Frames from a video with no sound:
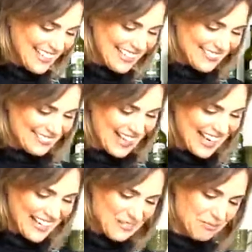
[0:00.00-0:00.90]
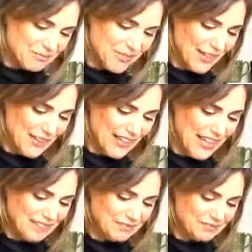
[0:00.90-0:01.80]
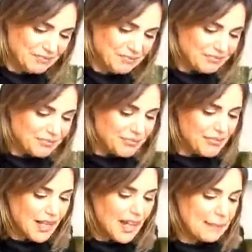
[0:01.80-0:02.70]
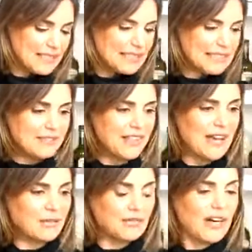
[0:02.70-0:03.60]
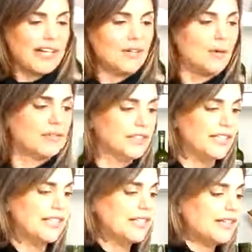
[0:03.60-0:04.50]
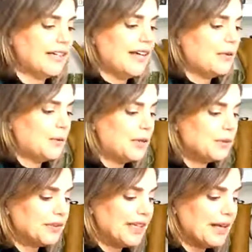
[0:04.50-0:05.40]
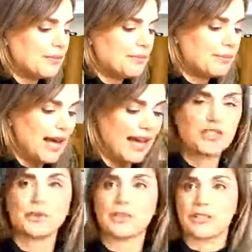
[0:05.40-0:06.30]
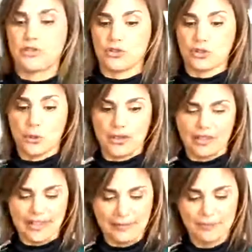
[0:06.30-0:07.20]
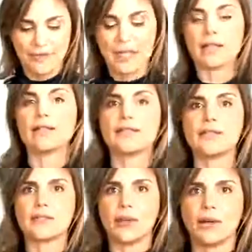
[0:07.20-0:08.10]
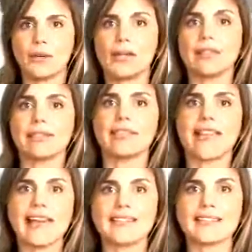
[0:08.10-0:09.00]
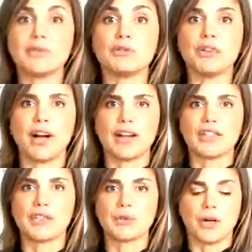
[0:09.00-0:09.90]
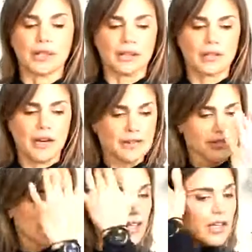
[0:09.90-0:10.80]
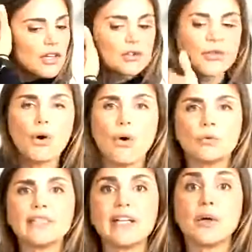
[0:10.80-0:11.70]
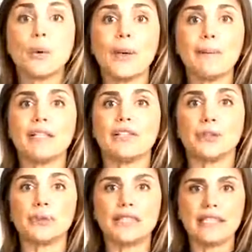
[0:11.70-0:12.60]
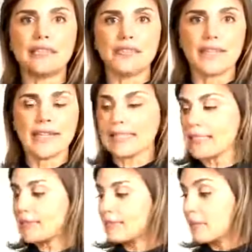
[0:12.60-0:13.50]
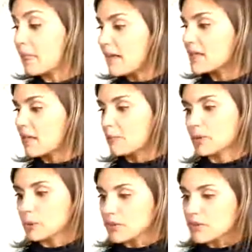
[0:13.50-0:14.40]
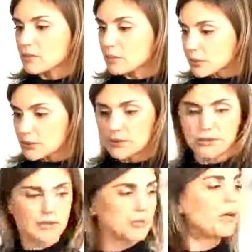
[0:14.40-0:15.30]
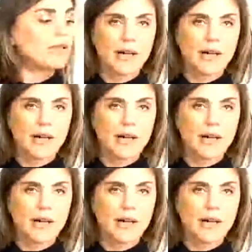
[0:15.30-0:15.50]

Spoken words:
Right? Okay. I'm gonna leave that right over here and we will get back to it shortly. So let's move on to our crust. So the only equipment you need for this is a couple of wooden spoons, well,